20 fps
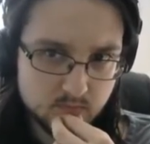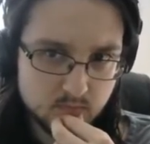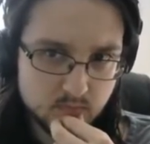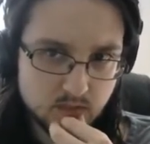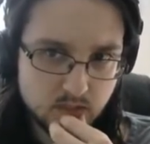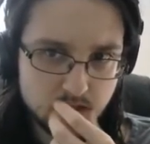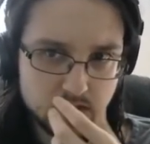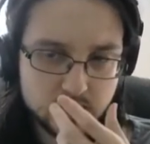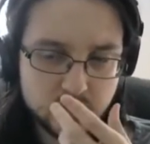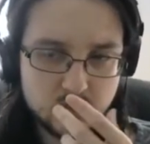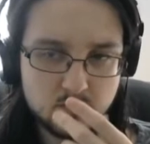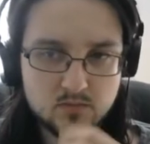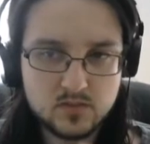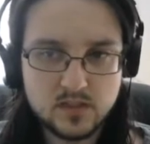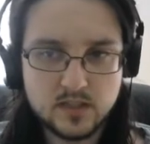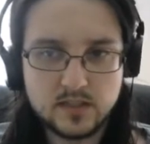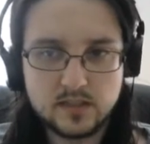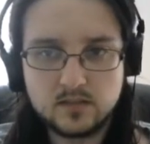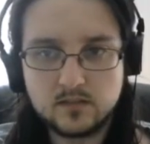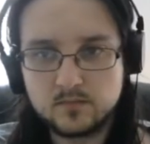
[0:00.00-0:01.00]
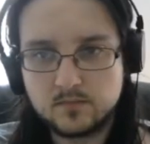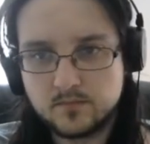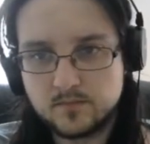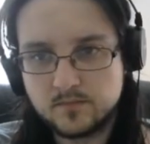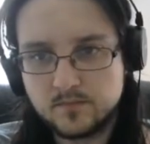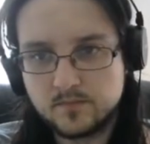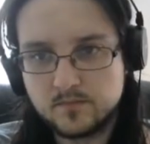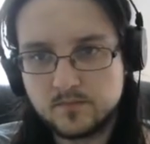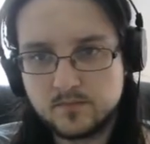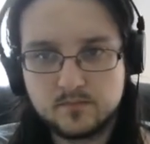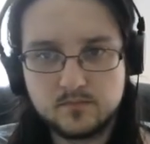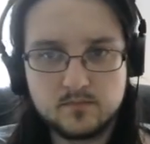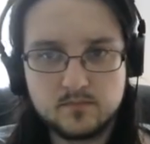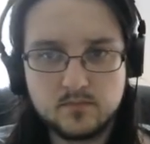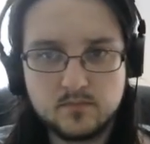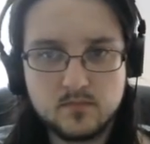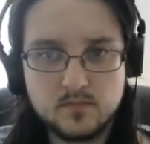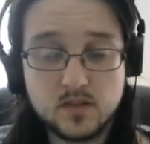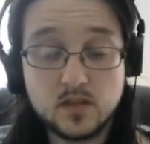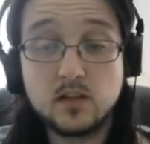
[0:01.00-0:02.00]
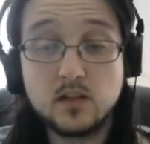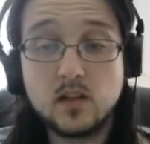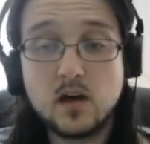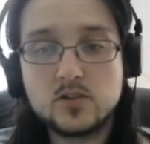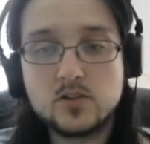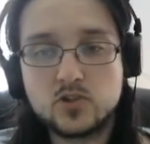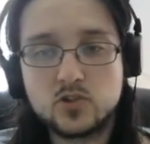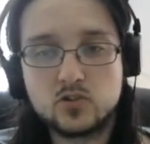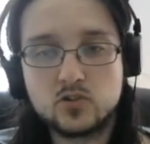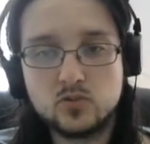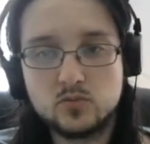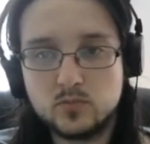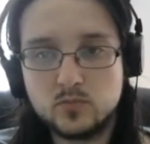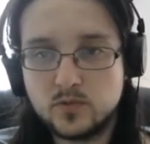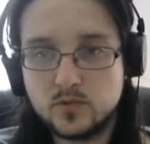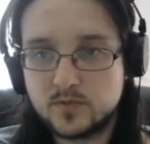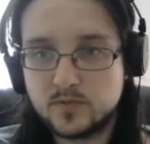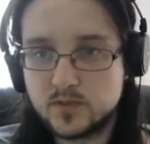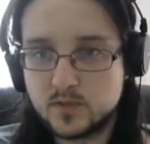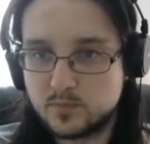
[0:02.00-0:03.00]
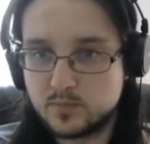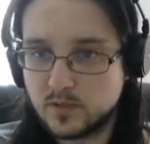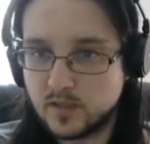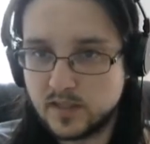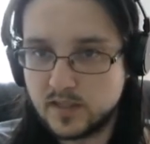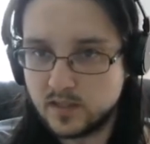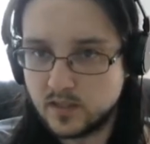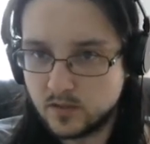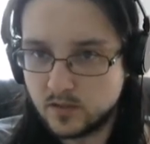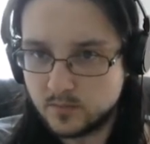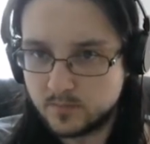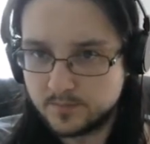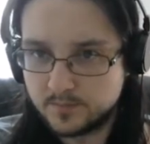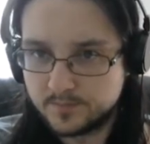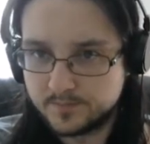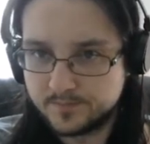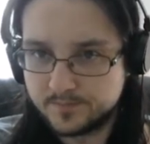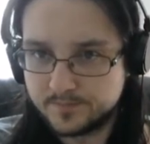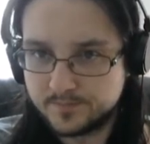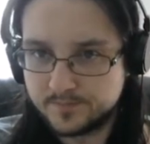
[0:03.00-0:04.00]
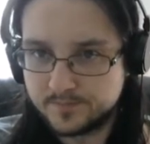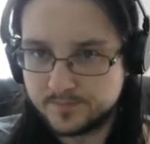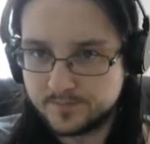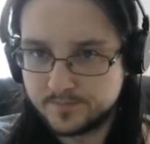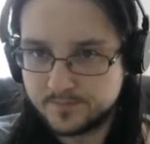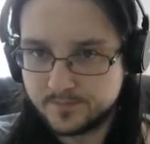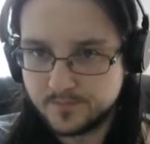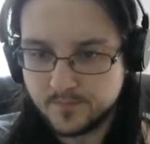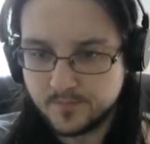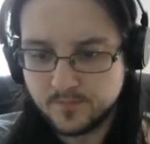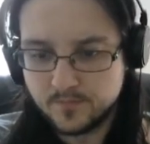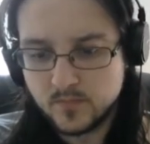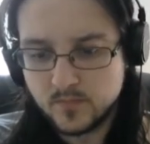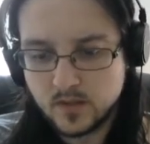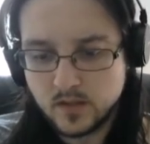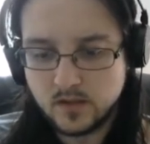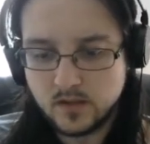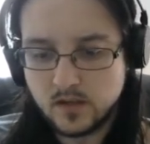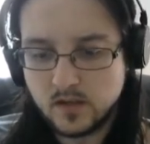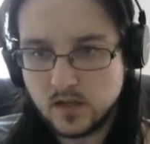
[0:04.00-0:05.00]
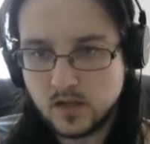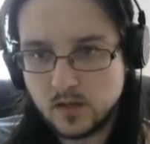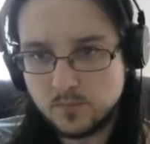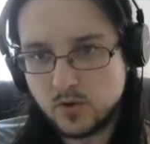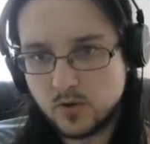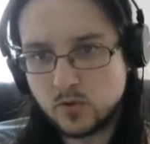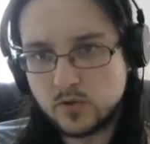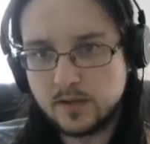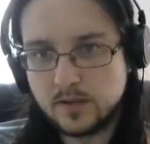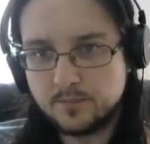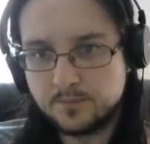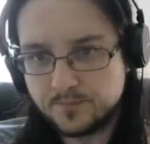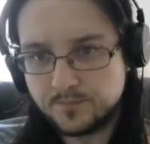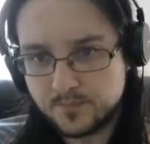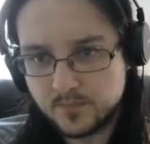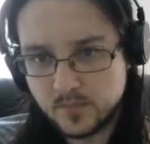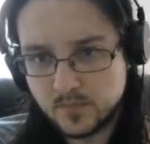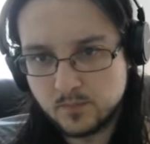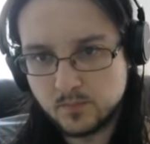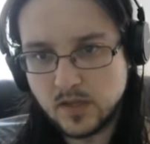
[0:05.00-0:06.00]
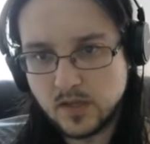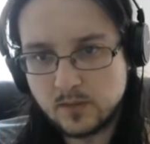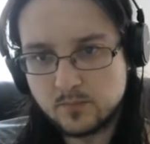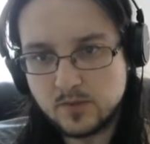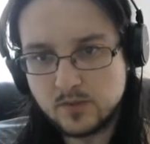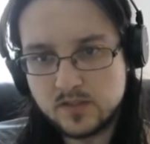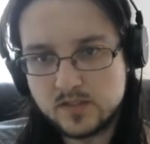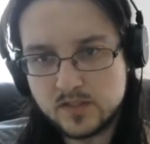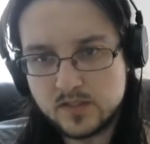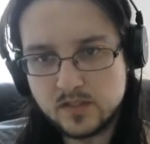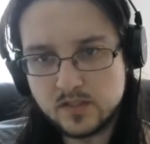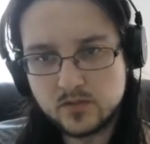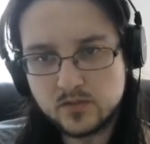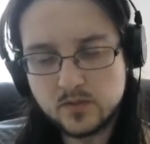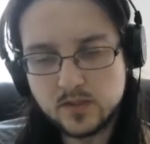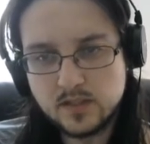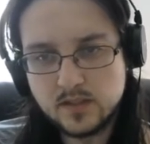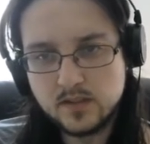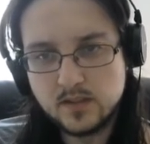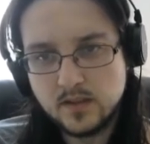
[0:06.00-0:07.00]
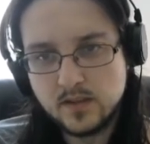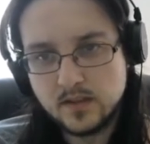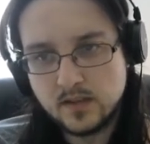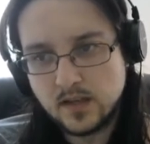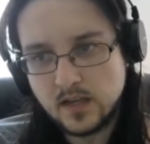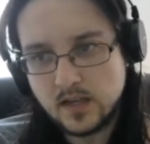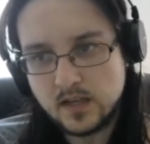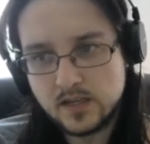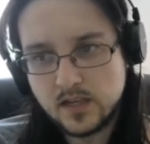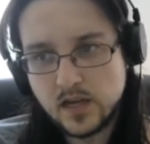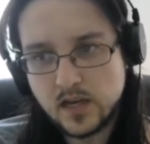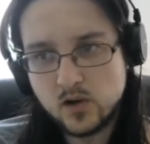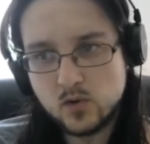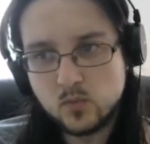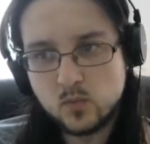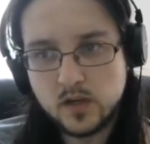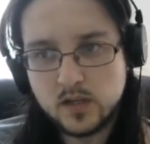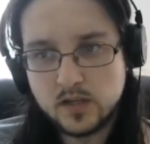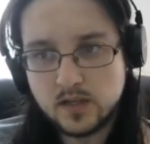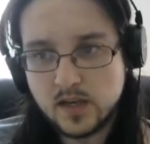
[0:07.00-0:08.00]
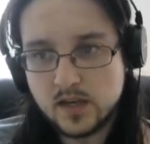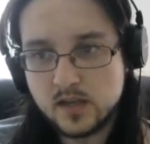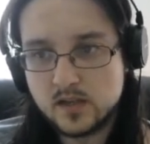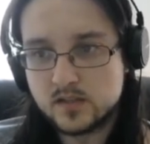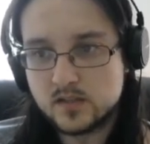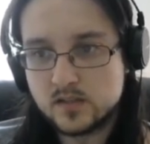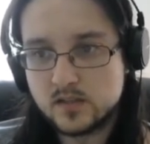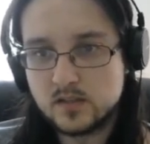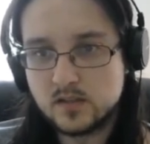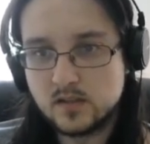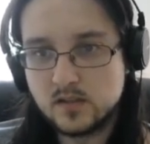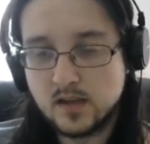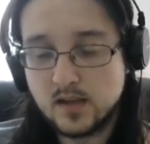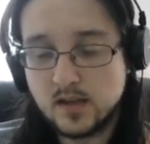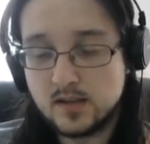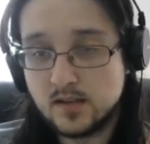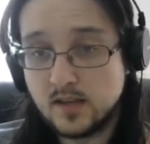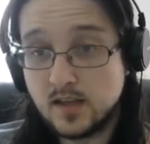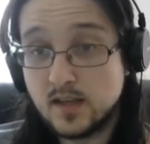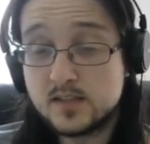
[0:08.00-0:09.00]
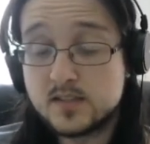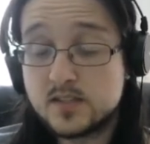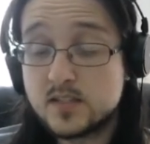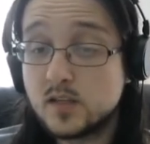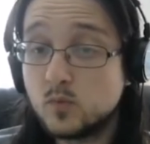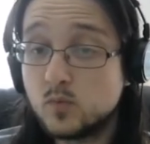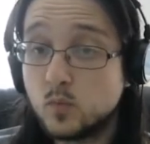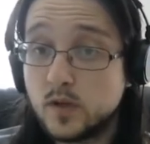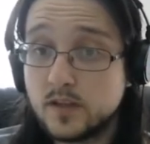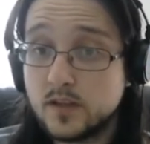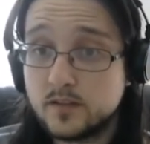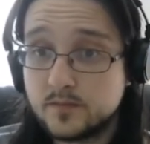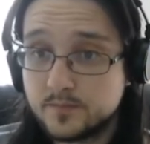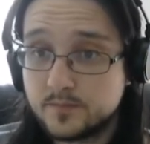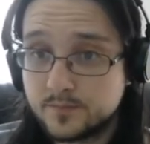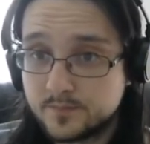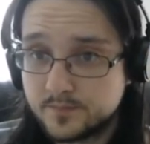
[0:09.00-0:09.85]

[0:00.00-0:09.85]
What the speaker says: It seems like the logical move to play here. But okay, black played c3, and now white has an instant win.